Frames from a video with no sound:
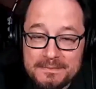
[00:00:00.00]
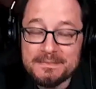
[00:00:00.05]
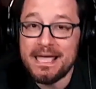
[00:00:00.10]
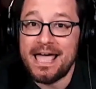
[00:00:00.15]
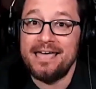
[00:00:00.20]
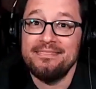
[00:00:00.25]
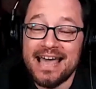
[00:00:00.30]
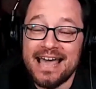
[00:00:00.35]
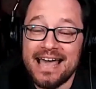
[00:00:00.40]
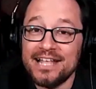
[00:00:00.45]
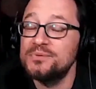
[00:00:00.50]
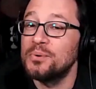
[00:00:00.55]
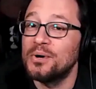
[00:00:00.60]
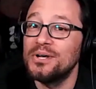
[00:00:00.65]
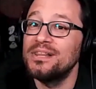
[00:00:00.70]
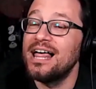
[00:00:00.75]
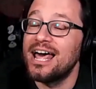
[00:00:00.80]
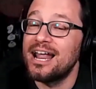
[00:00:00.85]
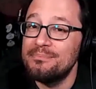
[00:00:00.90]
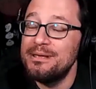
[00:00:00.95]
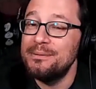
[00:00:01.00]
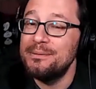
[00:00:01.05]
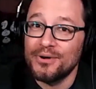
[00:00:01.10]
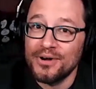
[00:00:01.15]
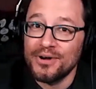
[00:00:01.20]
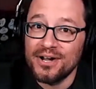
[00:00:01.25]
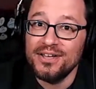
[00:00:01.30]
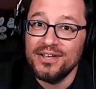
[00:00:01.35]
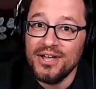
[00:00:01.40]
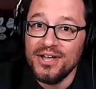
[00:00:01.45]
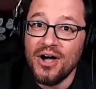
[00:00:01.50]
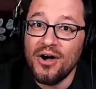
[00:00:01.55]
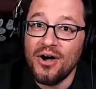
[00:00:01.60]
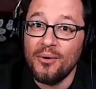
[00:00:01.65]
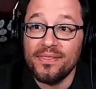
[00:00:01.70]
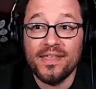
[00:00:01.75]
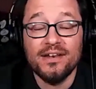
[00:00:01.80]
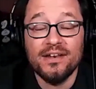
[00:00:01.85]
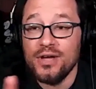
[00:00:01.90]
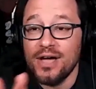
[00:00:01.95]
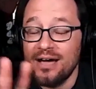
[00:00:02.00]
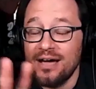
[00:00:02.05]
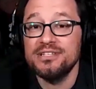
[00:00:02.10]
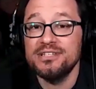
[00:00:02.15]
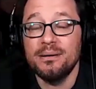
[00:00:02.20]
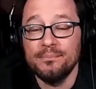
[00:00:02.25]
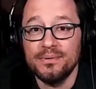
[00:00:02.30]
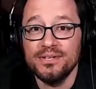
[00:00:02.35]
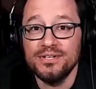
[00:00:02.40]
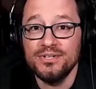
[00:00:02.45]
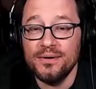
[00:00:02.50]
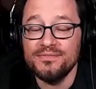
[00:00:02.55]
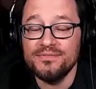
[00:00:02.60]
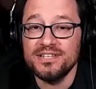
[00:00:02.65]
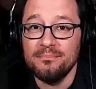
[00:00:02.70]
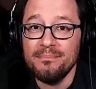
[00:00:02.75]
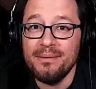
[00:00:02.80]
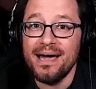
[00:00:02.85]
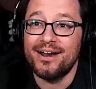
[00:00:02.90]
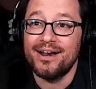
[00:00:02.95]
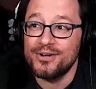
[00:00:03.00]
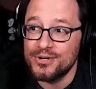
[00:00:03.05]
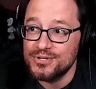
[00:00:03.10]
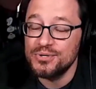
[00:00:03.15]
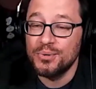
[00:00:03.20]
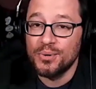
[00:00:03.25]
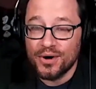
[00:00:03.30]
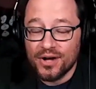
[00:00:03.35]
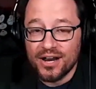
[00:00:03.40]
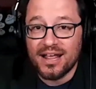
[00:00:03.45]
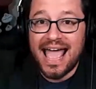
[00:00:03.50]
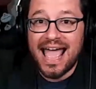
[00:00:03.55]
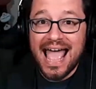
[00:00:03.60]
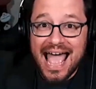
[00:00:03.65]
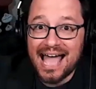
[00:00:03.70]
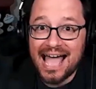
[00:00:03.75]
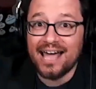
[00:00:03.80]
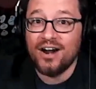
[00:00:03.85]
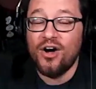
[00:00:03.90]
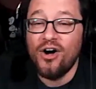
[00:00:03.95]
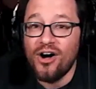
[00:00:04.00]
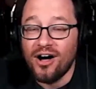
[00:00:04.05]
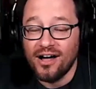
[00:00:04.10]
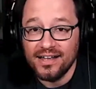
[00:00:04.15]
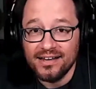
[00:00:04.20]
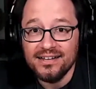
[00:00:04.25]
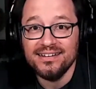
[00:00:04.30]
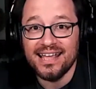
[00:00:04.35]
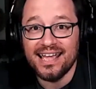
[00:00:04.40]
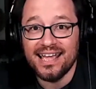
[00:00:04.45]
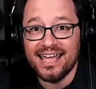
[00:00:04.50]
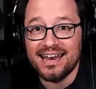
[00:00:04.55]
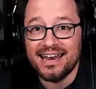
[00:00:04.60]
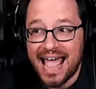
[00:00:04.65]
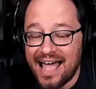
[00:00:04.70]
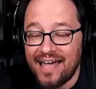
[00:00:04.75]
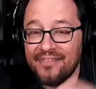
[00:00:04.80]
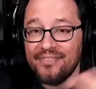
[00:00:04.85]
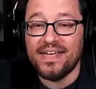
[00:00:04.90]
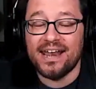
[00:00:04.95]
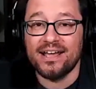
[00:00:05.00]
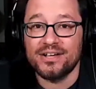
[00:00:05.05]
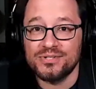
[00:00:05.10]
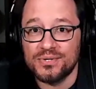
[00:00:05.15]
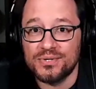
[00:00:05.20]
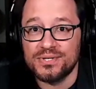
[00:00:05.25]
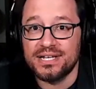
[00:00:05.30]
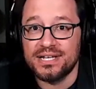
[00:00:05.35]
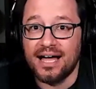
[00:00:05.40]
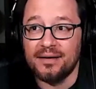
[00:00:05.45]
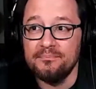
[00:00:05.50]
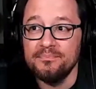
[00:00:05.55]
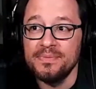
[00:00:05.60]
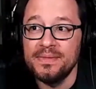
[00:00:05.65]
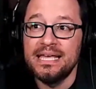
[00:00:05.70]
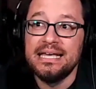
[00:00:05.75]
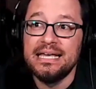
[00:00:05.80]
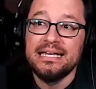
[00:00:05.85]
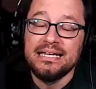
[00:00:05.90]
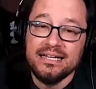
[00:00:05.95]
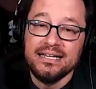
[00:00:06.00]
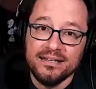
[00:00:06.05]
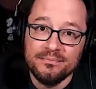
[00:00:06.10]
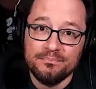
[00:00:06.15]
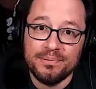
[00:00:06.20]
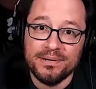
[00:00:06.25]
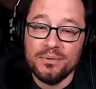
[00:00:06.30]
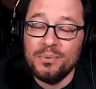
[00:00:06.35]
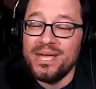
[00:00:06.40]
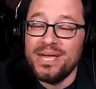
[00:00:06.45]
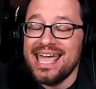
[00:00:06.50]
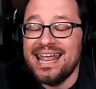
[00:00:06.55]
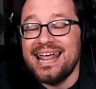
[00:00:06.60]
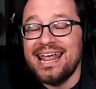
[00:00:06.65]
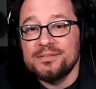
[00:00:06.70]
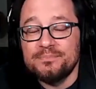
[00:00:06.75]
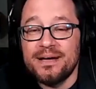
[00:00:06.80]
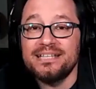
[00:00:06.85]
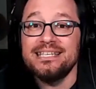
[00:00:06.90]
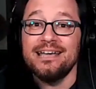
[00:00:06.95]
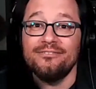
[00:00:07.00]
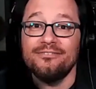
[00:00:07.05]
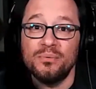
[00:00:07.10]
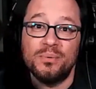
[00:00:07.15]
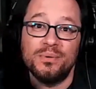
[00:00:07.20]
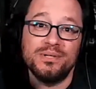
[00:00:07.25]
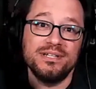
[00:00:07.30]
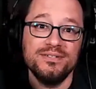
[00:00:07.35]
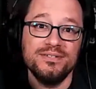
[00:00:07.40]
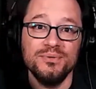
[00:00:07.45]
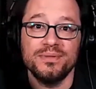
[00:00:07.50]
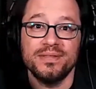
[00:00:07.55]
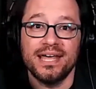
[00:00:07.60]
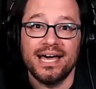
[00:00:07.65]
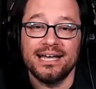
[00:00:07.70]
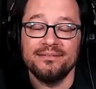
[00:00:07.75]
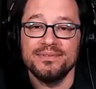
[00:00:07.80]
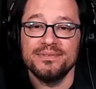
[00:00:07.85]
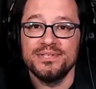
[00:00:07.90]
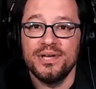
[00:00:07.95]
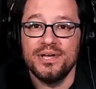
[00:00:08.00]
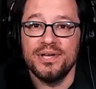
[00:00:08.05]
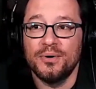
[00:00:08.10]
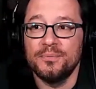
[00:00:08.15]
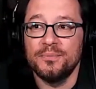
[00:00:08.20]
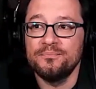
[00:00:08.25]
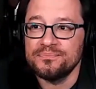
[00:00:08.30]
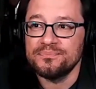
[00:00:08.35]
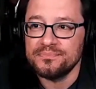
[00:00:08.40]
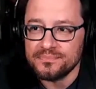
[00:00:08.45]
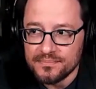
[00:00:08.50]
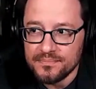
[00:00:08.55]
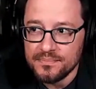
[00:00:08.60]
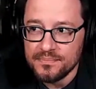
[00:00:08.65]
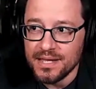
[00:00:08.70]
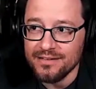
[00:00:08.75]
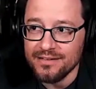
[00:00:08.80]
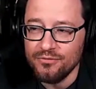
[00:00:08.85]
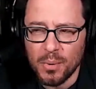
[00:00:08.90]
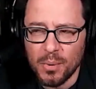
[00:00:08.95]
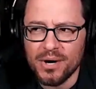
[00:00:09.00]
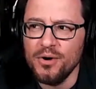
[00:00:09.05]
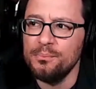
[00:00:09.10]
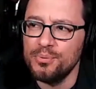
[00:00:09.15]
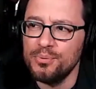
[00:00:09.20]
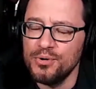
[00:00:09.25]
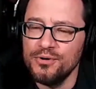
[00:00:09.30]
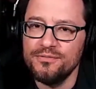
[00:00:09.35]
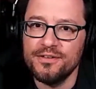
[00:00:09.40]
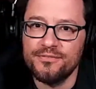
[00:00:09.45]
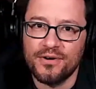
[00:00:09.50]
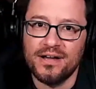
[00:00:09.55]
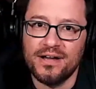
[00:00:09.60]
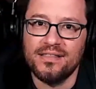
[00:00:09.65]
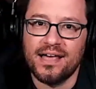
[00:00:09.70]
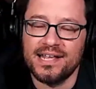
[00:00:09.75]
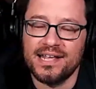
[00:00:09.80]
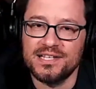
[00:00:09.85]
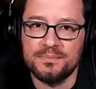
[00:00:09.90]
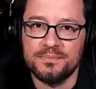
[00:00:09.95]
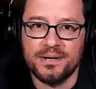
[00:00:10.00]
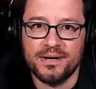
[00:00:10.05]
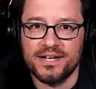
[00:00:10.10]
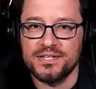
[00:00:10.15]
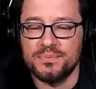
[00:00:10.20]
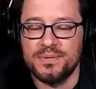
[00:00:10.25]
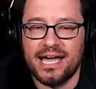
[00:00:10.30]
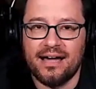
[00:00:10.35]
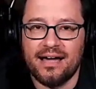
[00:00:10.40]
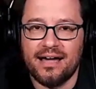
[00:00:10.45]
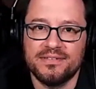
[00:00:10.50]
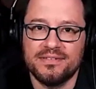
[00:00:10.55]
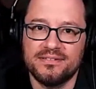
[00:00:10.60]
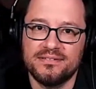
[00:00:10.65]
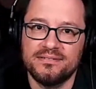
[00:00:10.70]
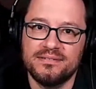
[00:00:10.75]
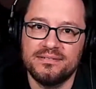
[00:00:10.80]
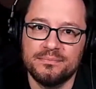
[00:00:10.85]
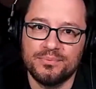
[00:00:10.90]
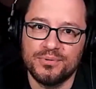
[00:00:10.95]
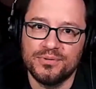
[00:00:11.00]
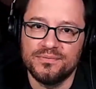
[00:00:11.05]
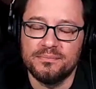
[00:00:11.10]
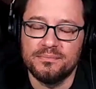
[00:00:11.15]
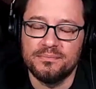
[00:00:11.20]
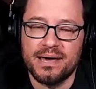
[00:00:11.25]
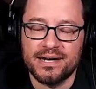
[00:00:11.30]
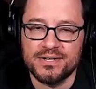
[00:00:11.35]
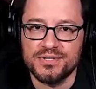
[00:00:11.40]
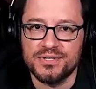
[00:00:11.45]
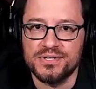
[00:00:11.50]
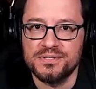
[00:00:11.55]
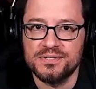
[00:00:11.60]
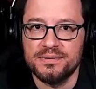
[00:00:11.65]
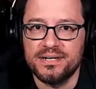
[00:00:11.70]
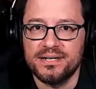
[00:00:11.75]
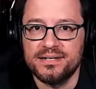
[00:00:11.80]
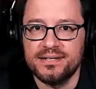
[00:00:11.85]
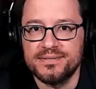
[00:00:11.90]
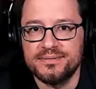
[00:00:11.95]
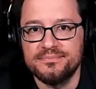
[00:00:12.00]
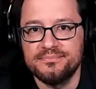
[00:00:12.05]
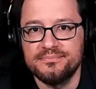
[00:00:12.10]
And that's where a lot of people are going to go. And then you have some managers who are going to add on and add that extra time, but we can't expect everyone to do that. So if we want to improve the frontline experience, we have to improve the manager experience.